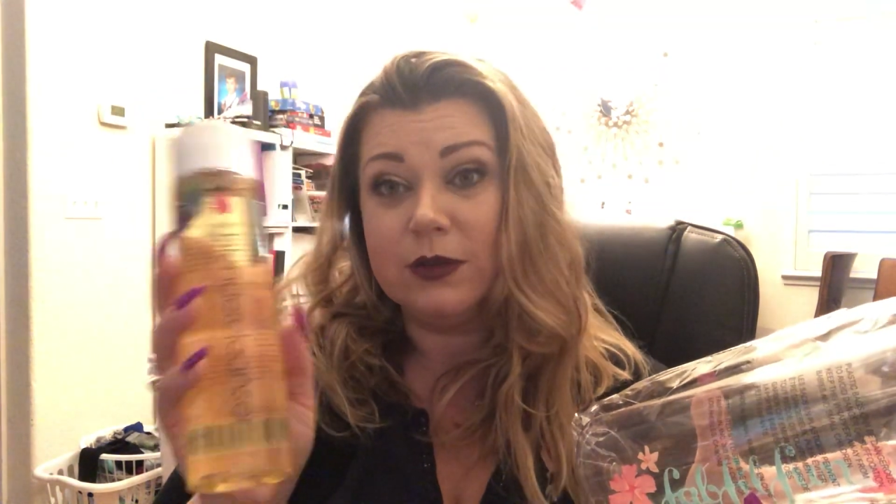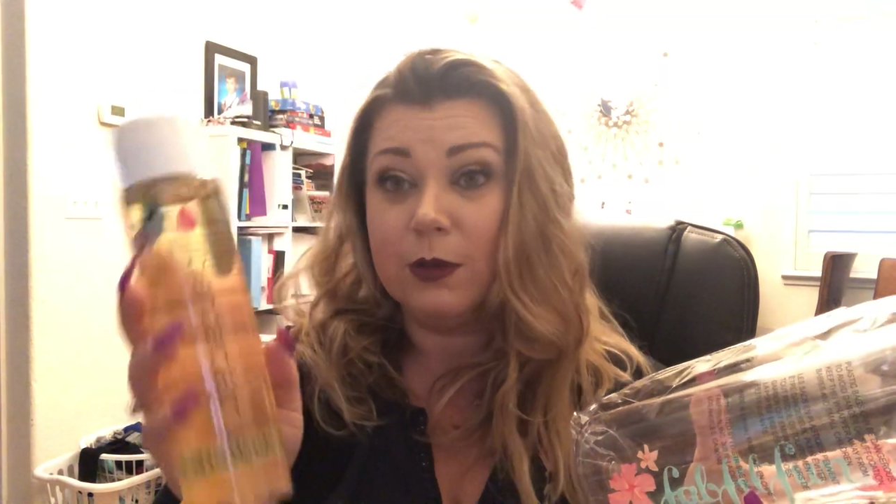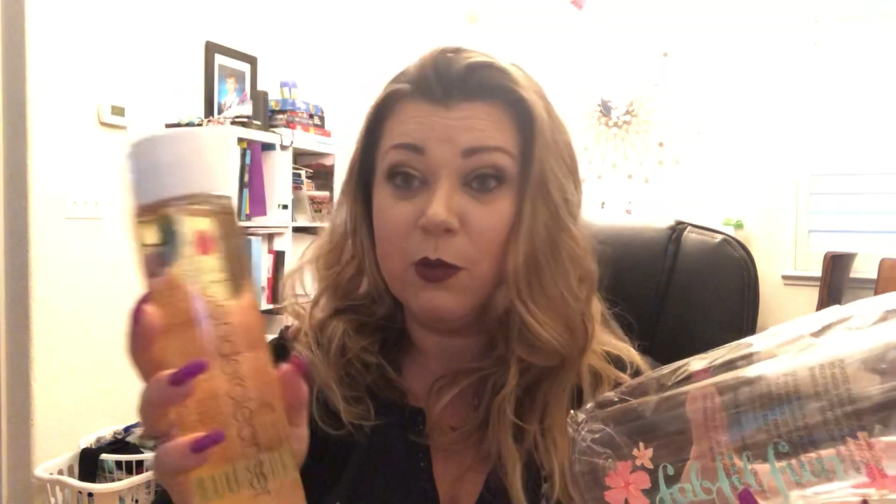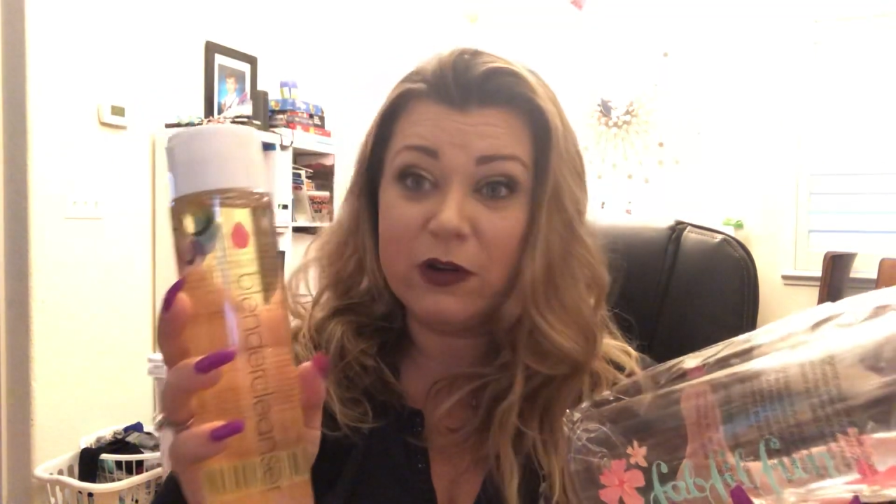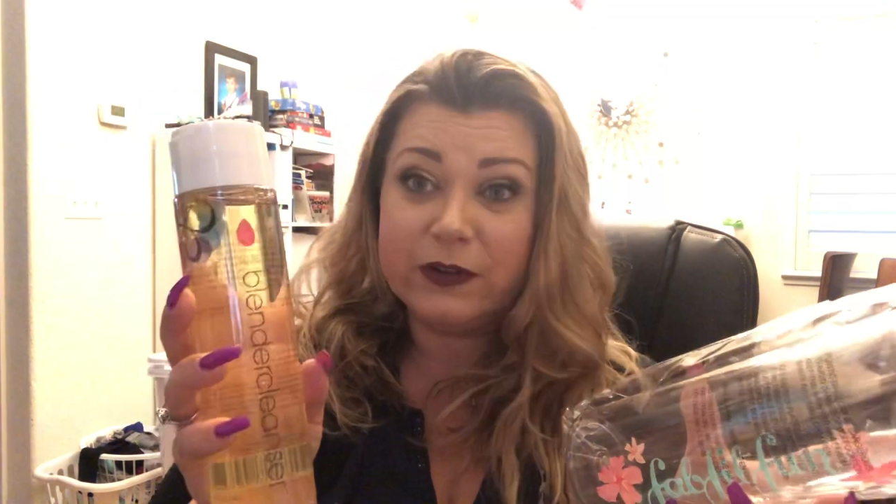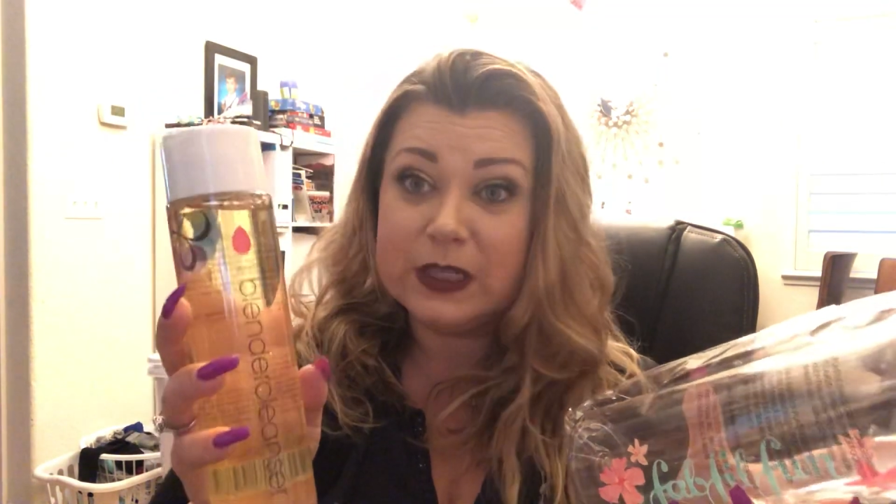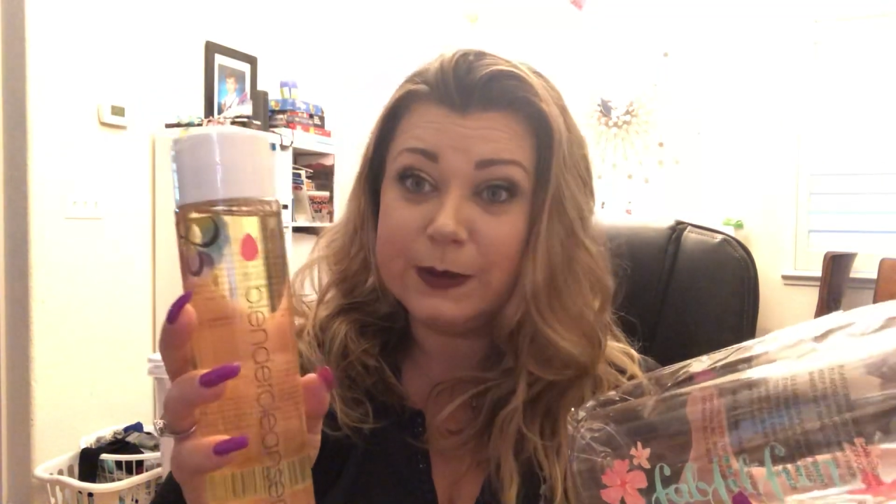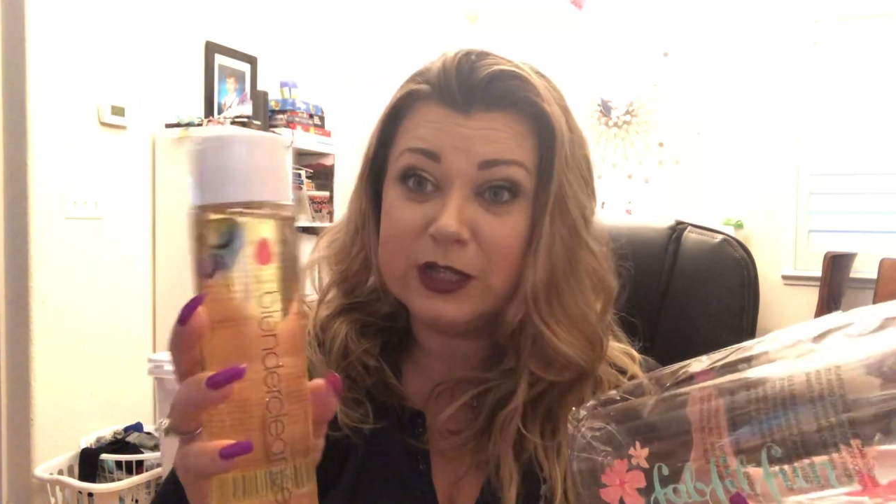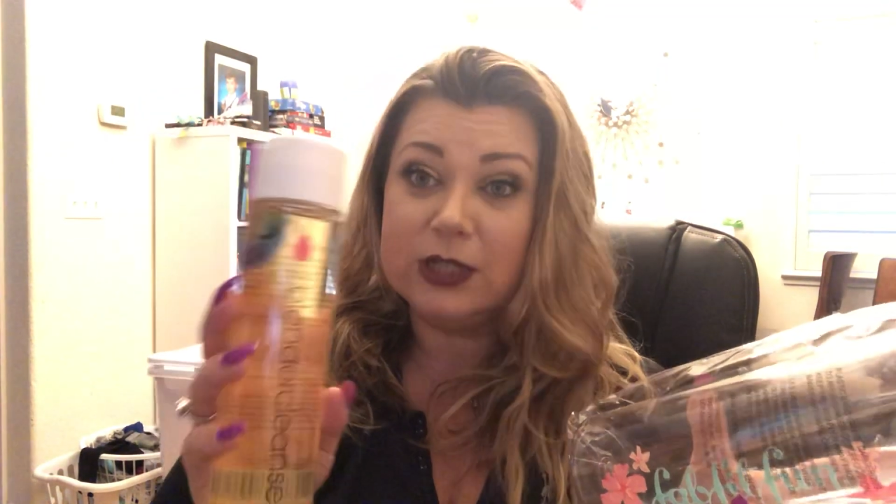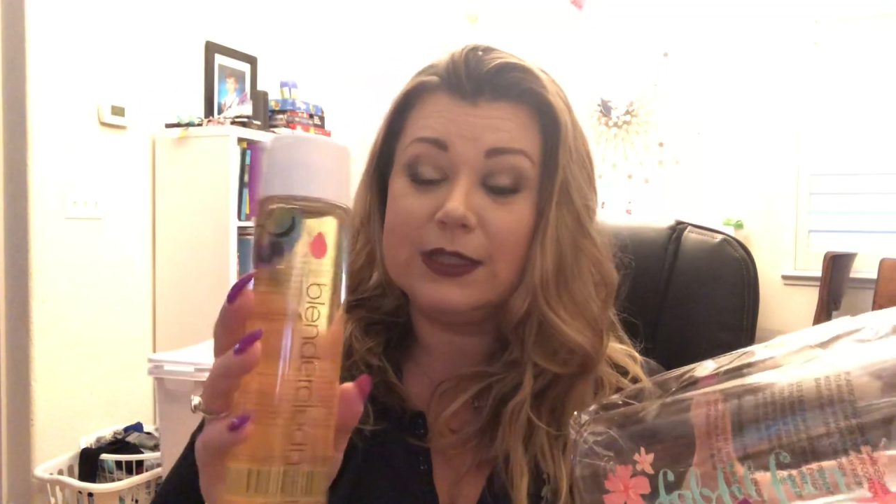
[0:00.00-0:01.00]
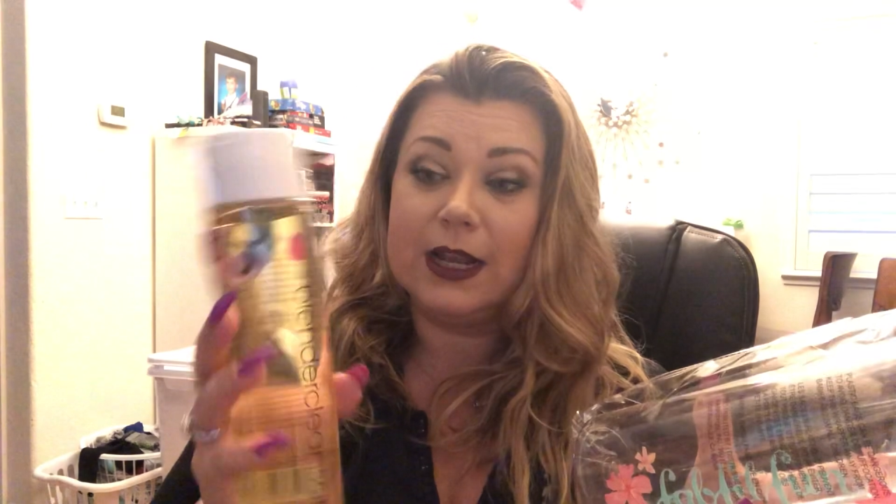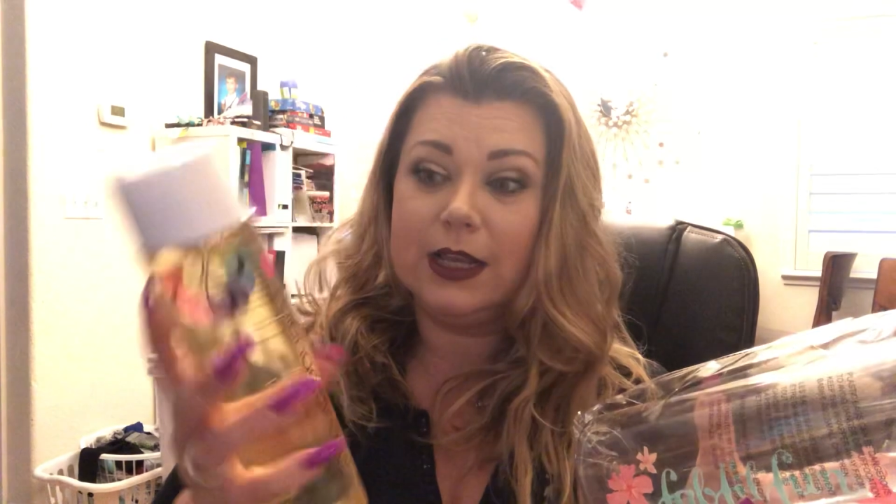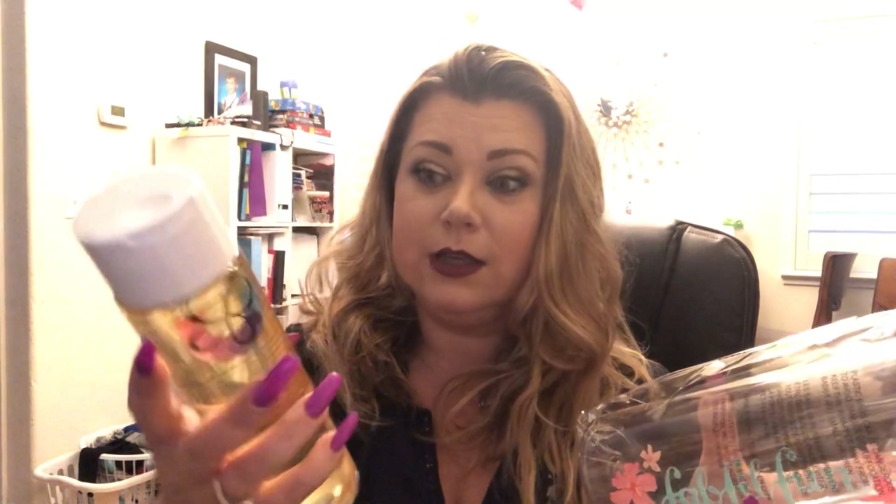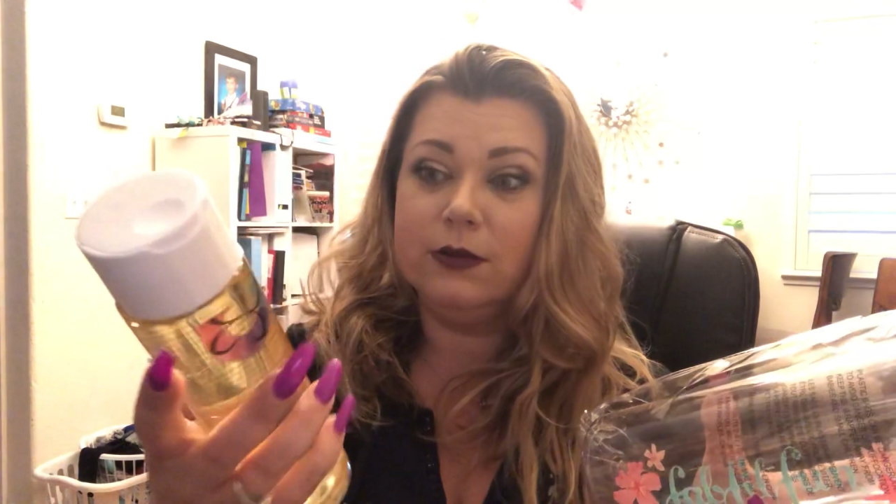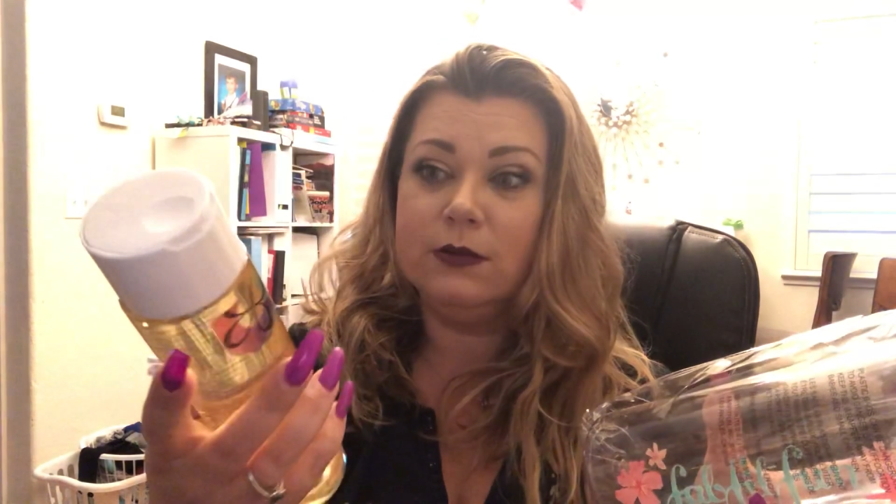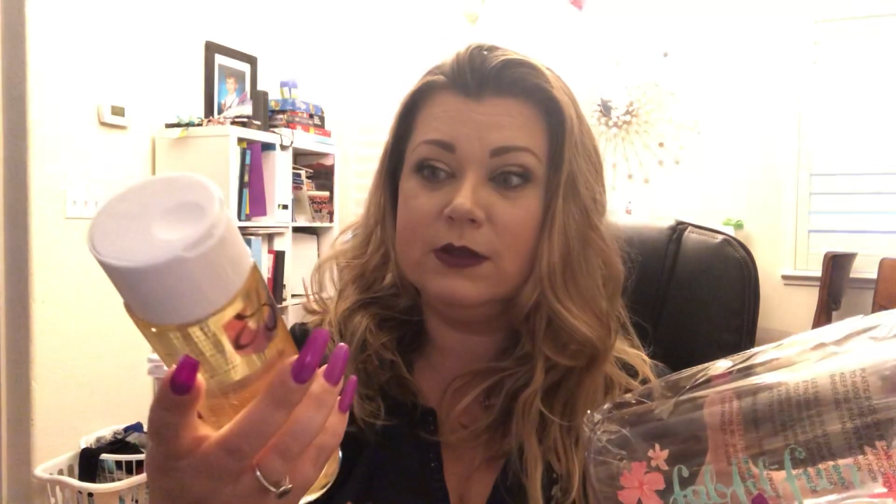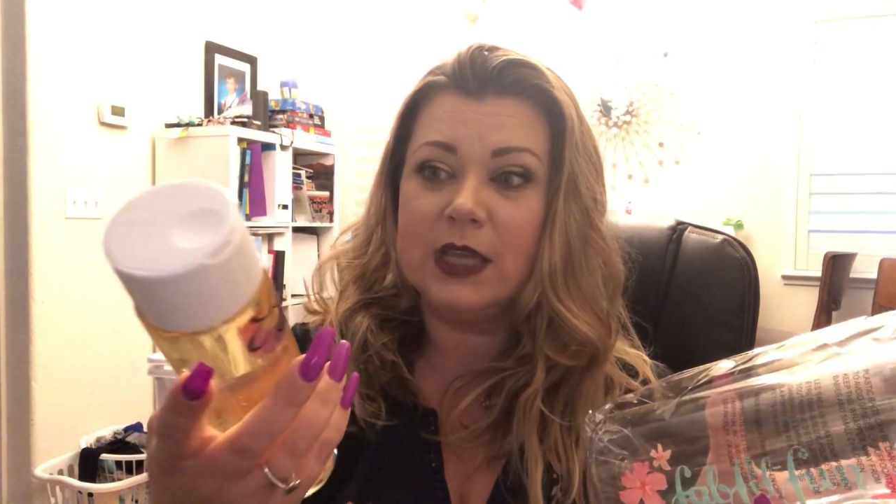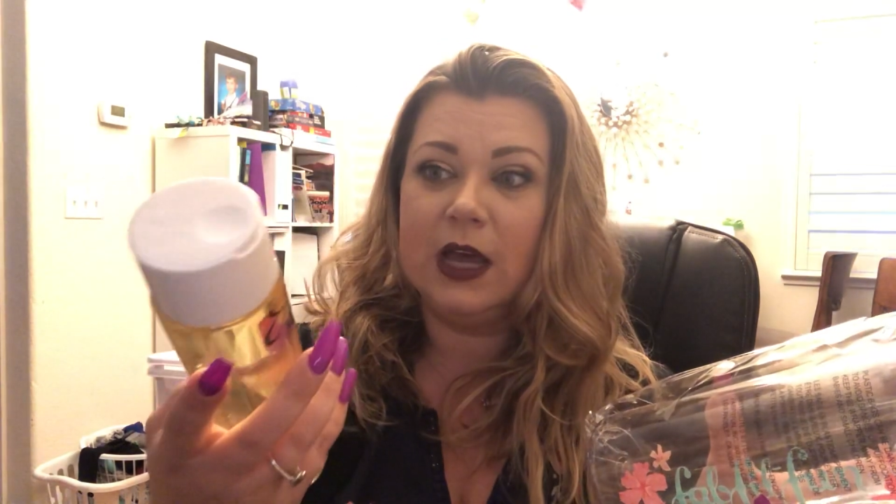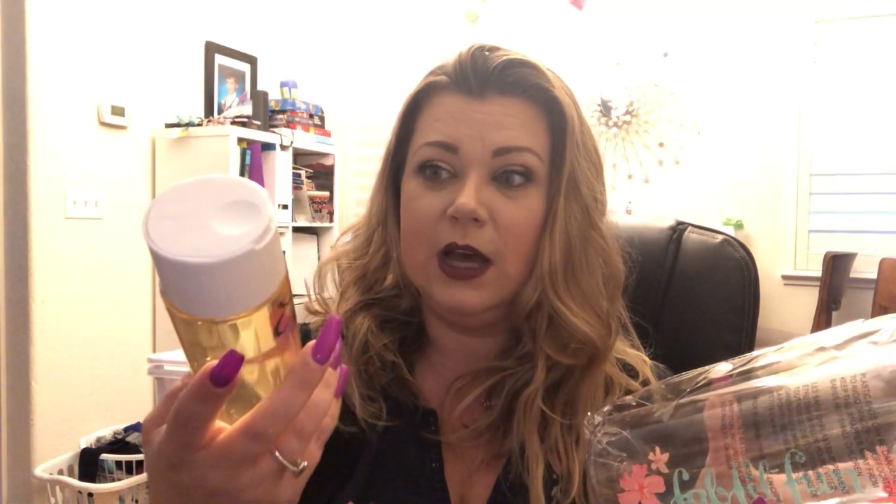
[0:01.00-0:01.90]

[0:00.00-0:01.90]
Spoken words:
or the Morphe sponges that I use.